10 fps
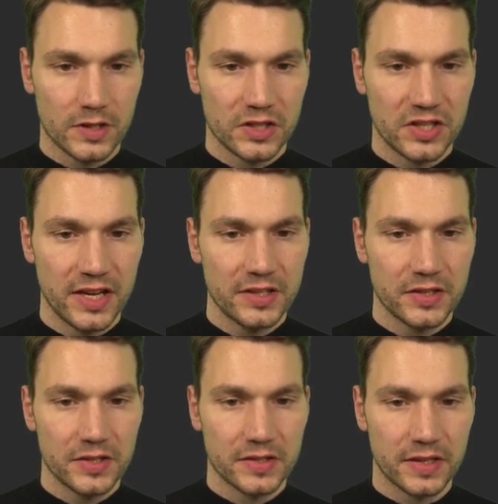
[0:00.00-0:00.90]

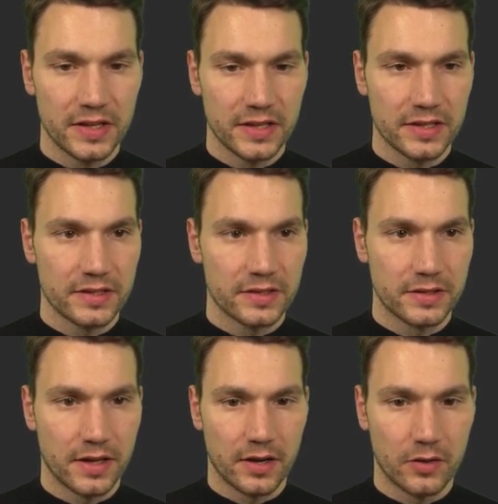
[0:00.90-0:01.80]
status is
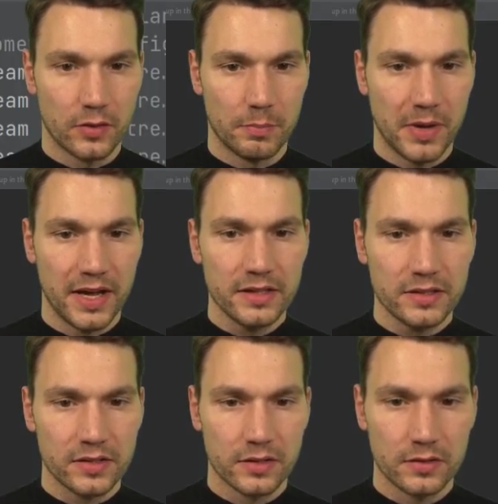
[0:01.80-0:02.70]
now
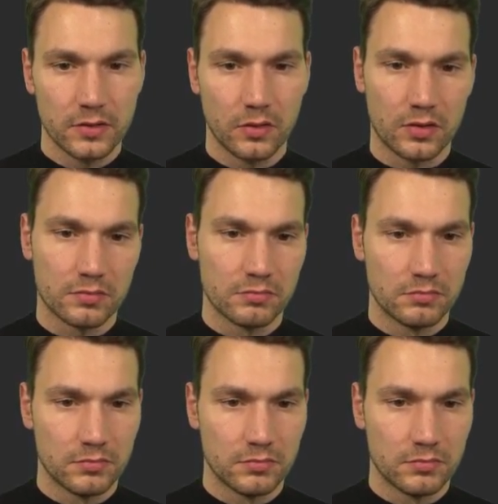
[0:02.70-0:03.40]
passed or